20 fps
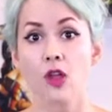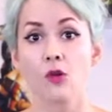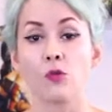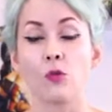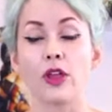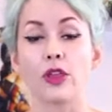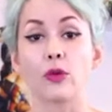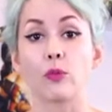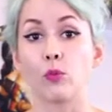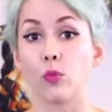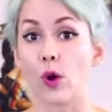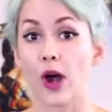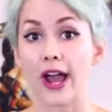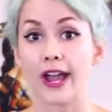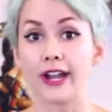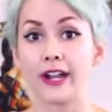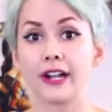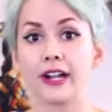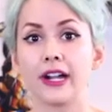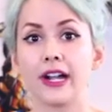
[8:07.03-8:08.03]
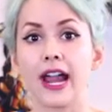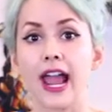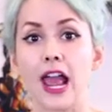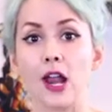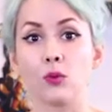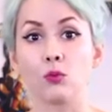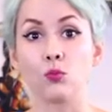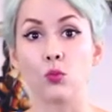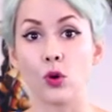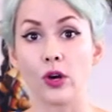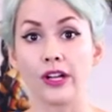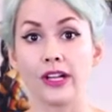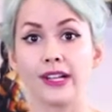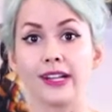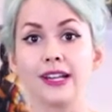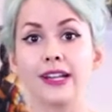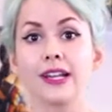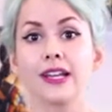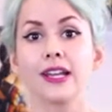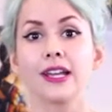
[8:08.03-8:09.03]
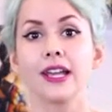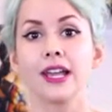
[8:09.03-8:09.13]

with wire and wood,